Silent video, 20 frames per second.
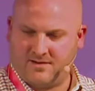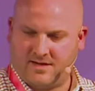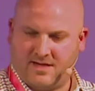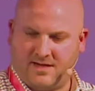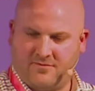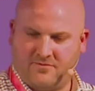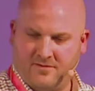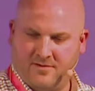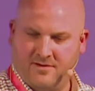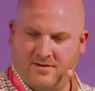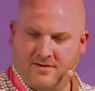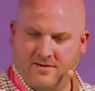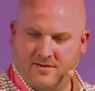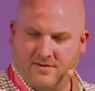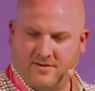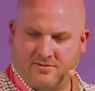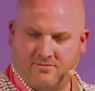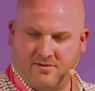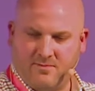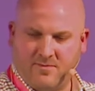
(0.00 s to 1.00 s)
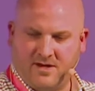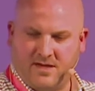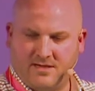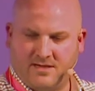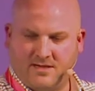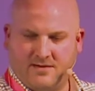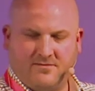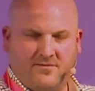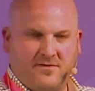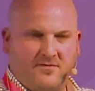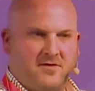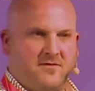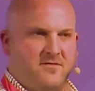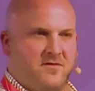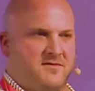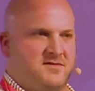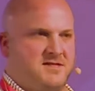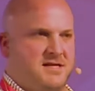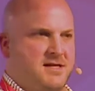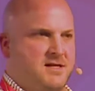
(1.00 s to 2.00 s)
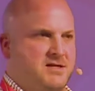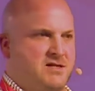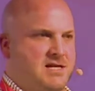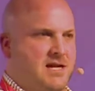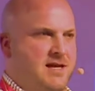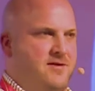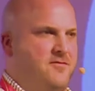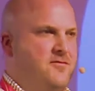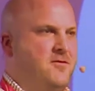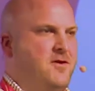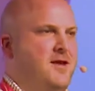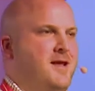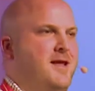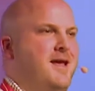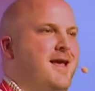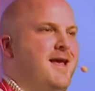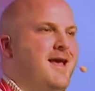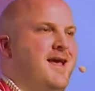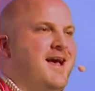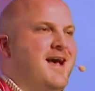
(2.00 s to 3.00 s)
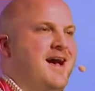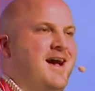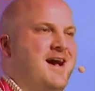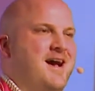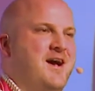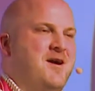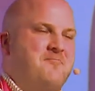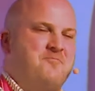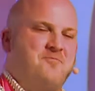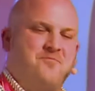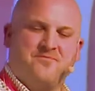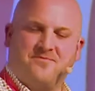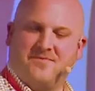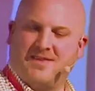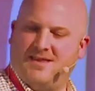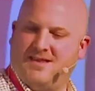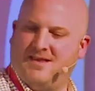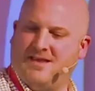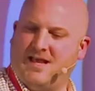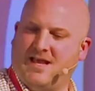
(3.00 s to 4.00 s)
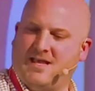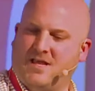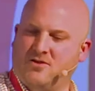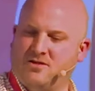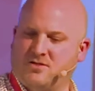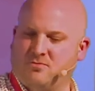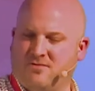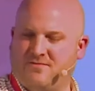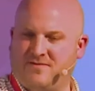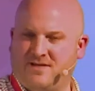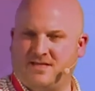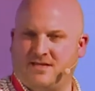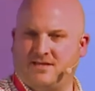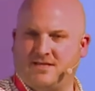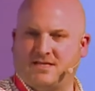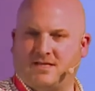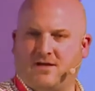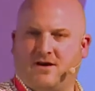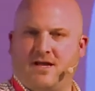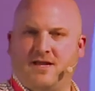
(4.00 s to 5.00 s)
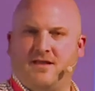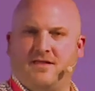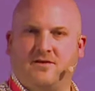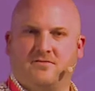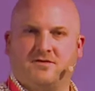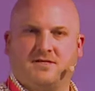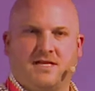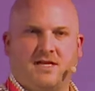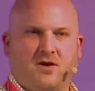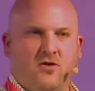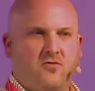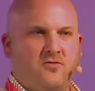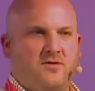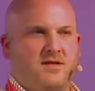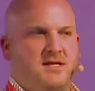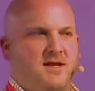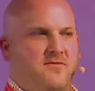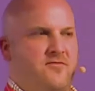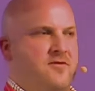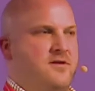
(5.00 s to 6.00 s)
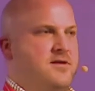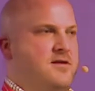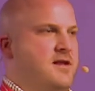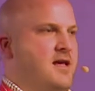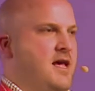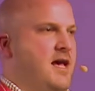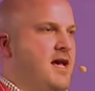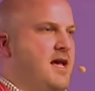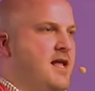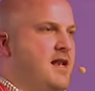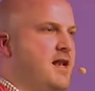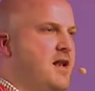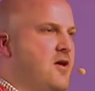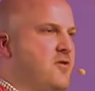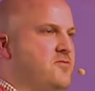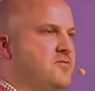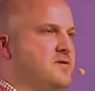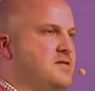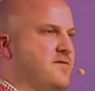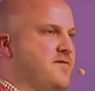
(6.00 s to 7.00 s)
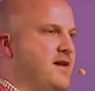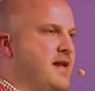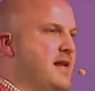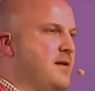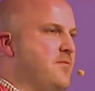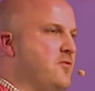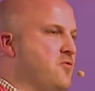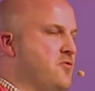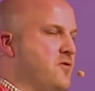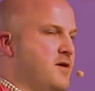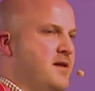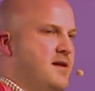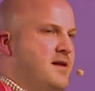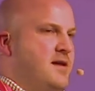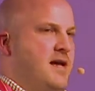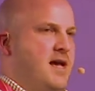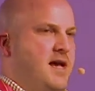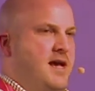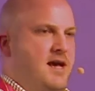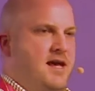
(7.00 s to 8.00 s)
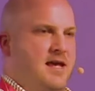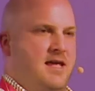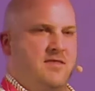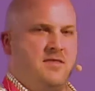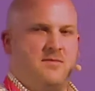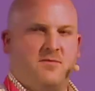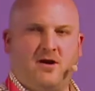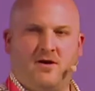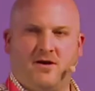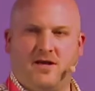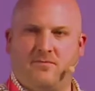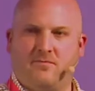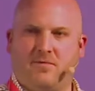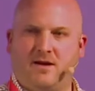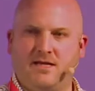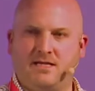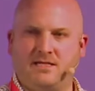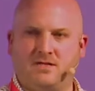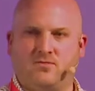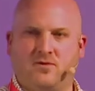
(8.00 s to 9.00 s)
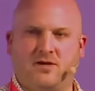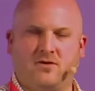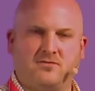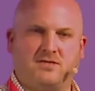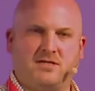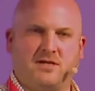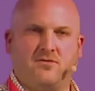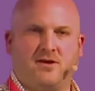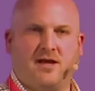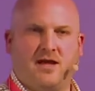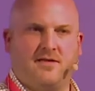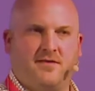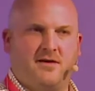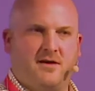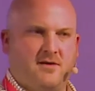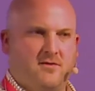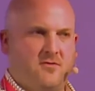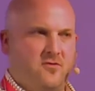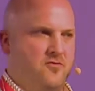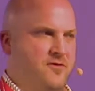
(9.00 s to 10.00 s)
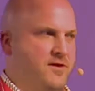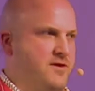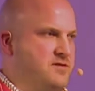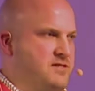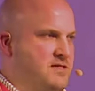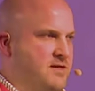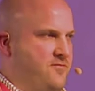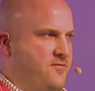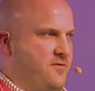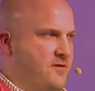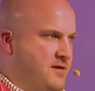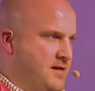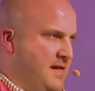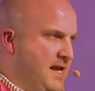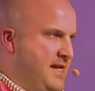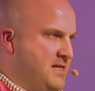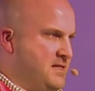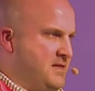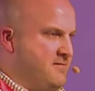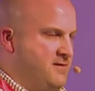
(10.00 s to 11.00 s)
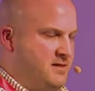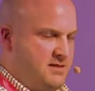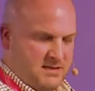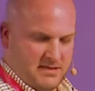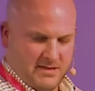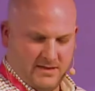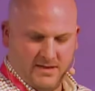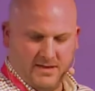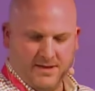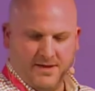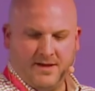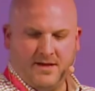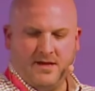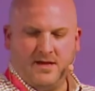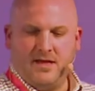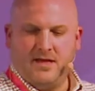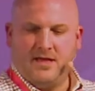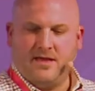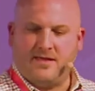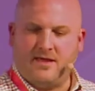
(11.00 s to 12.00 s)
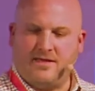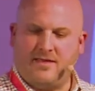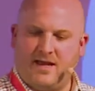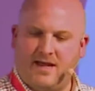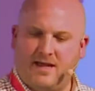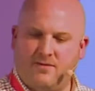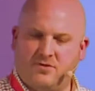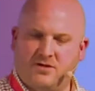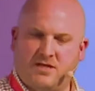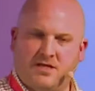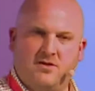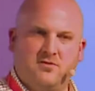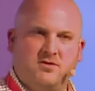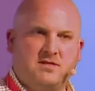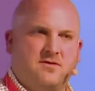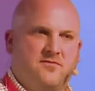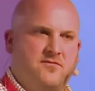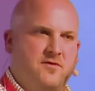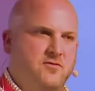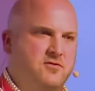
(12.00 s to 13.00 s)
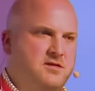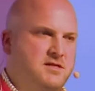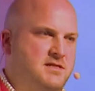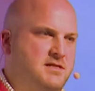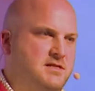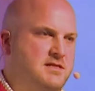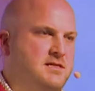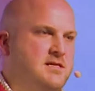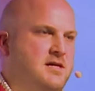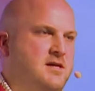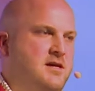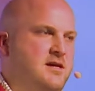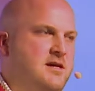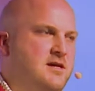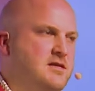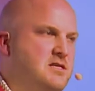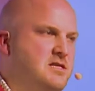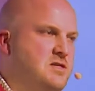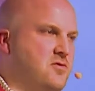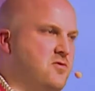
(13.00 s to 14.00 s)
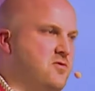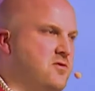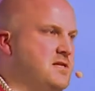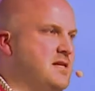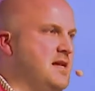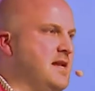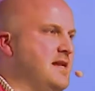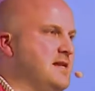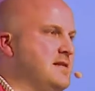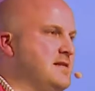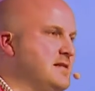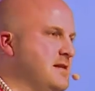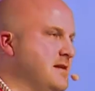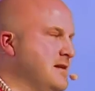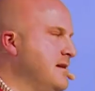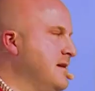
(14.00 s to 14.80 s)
only have 3 minutes and 55 seconds left, a user will visit the site. They'll see all the different loans available in the marketplace. We'll also cover all those different categories. They're then able to use the filters to sort and